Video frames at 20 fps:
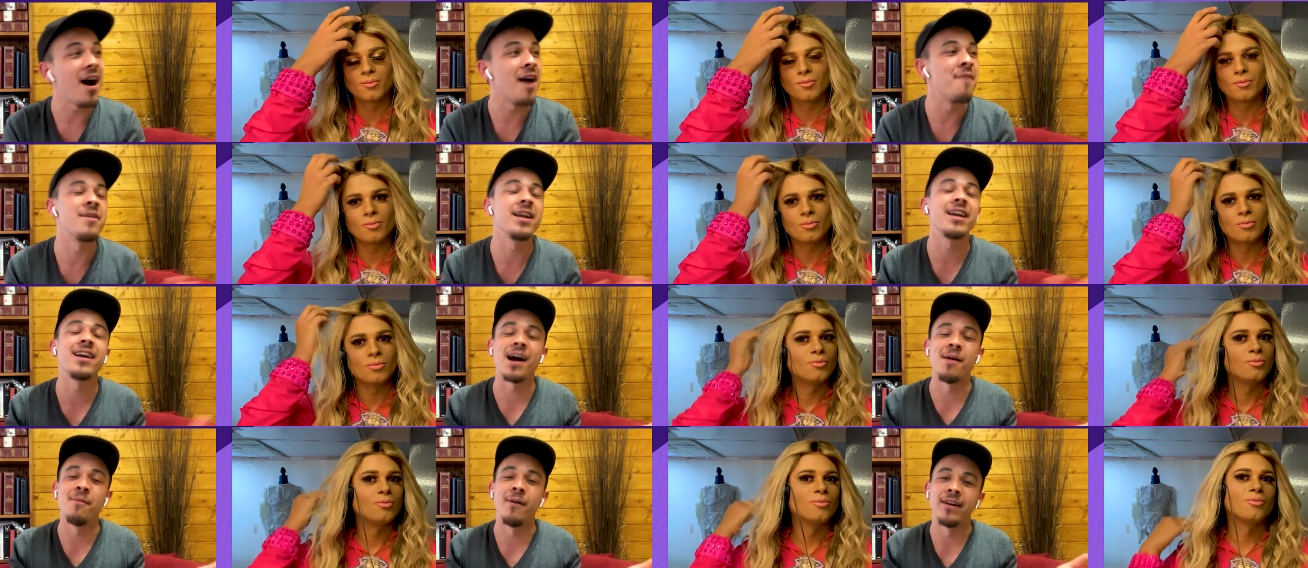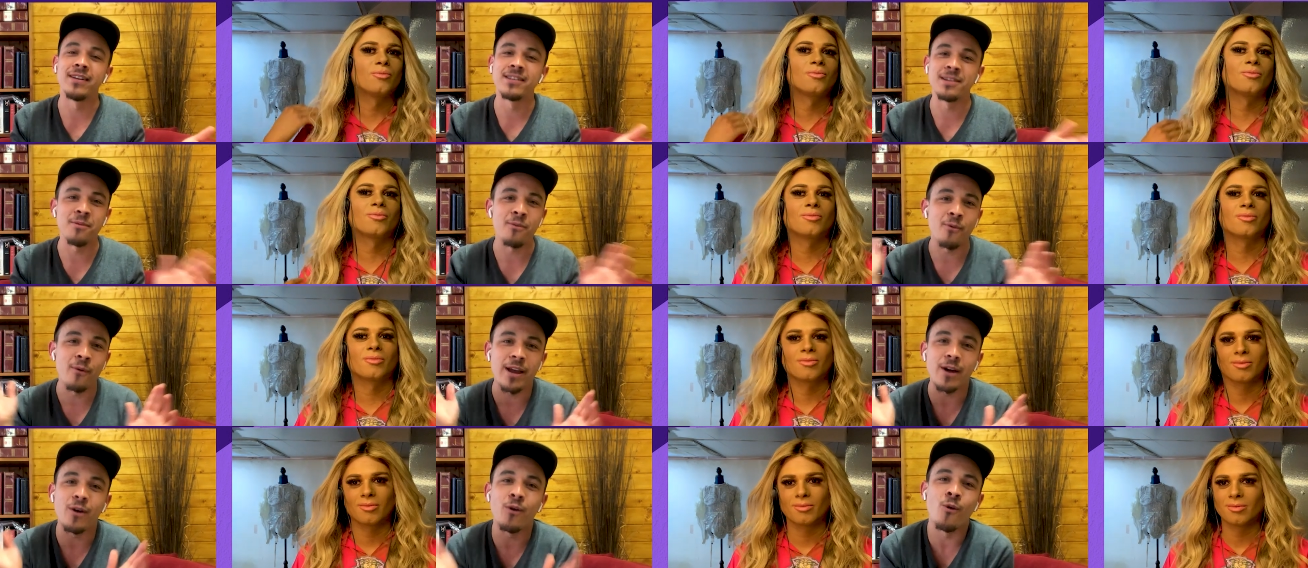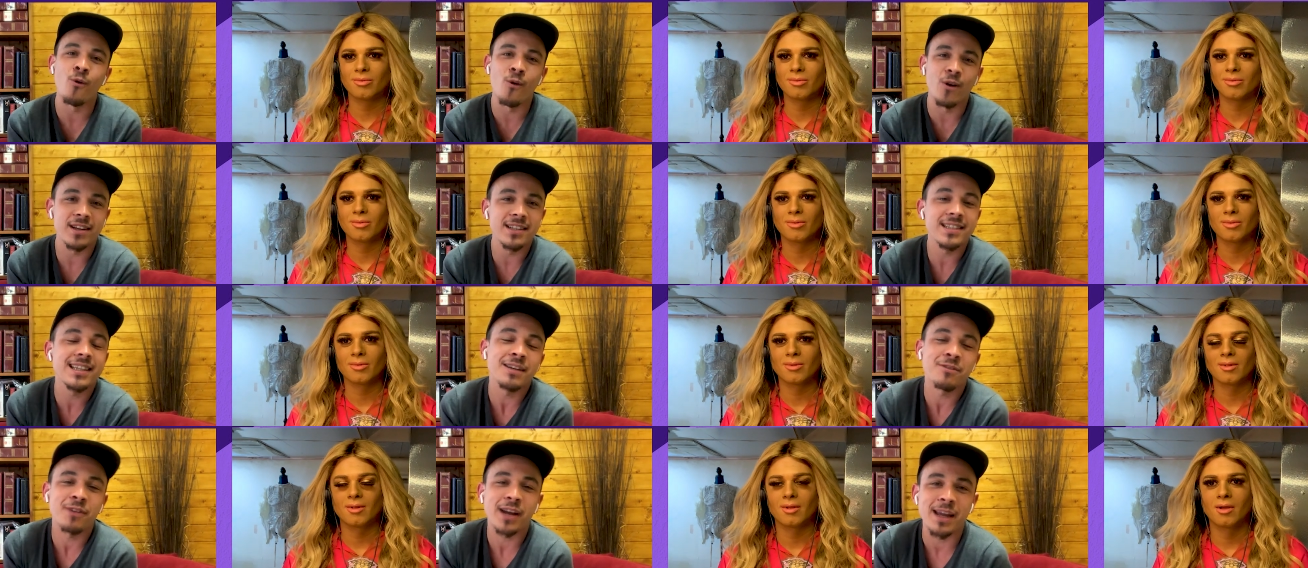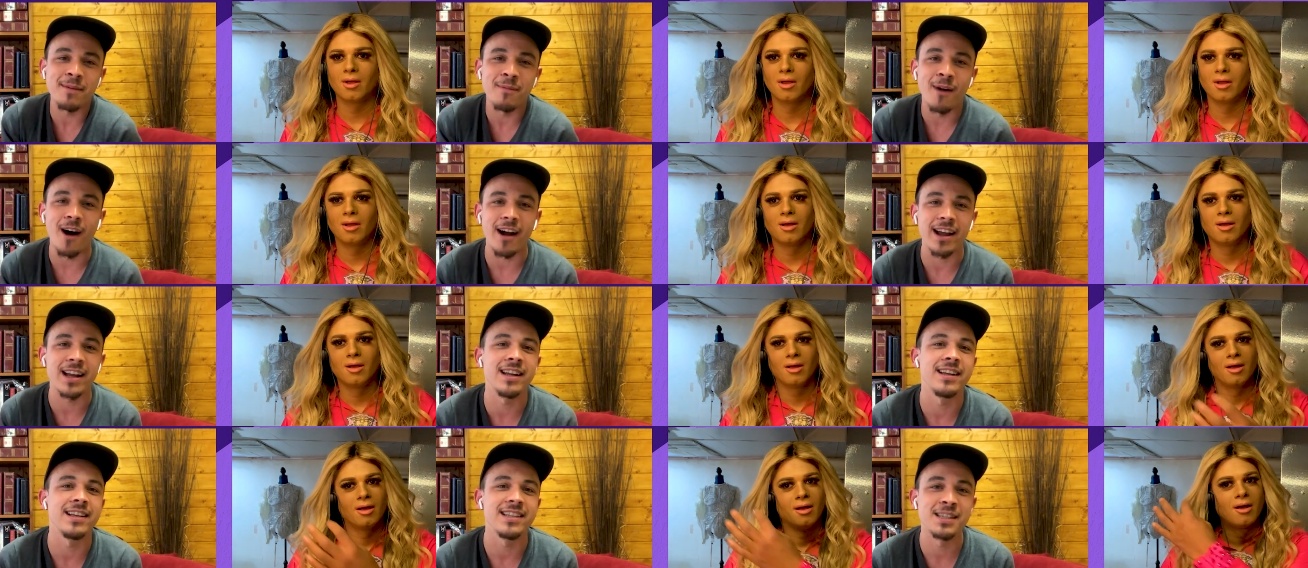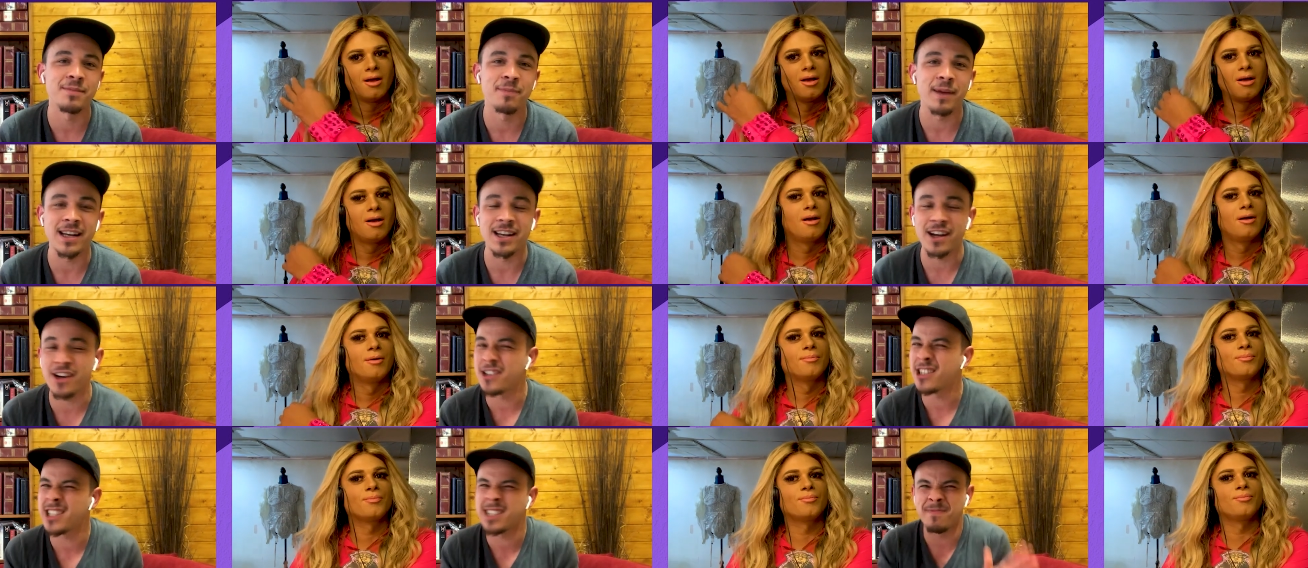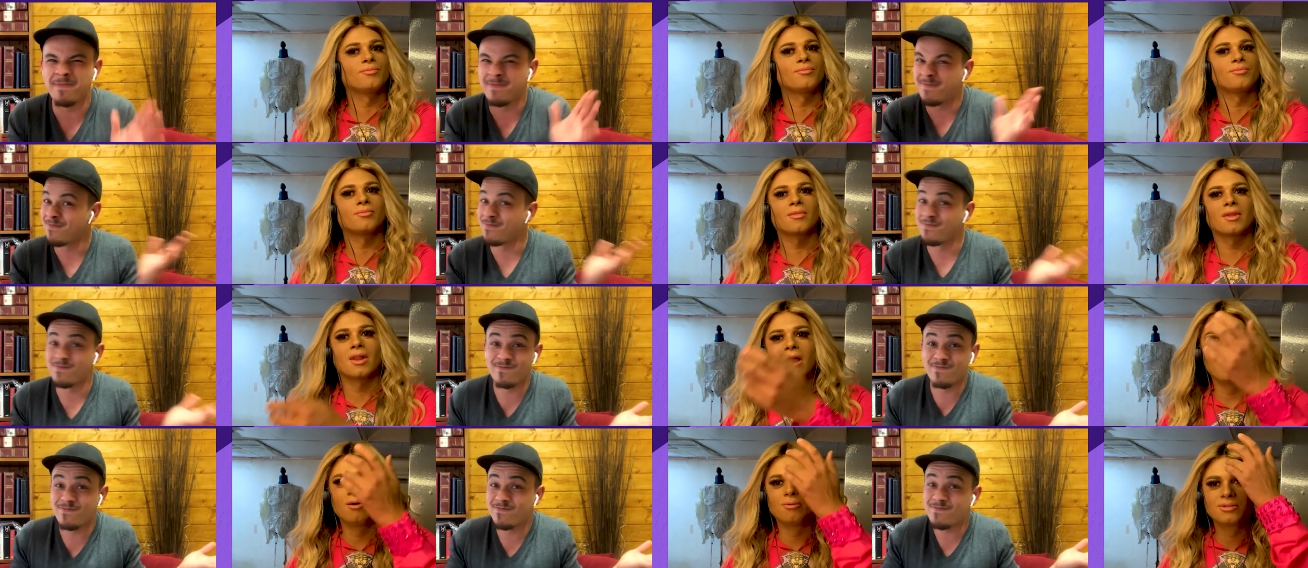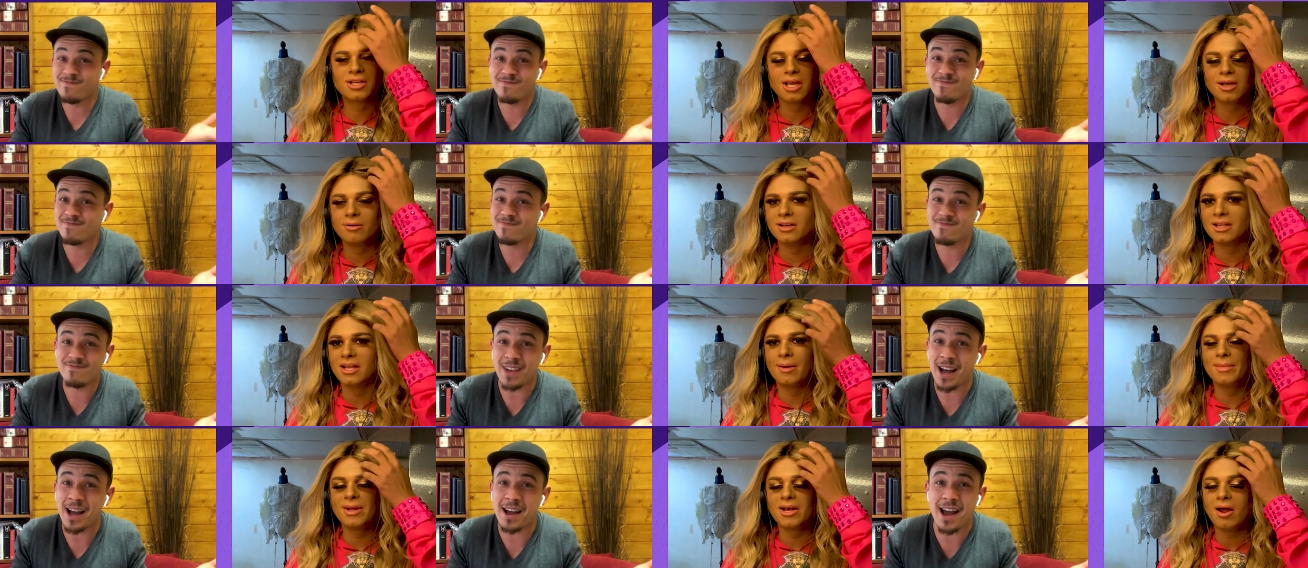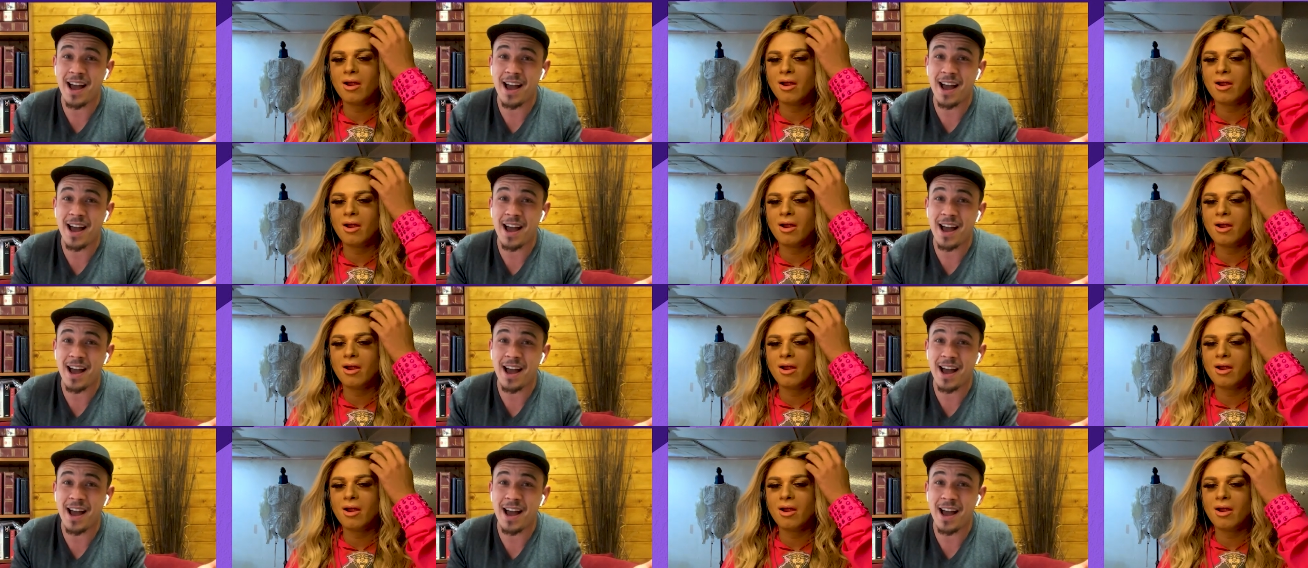Speaker 1: I mean, come on, didn't we all want to see Ricky Martin in his speedos? Oh, totally. I mean,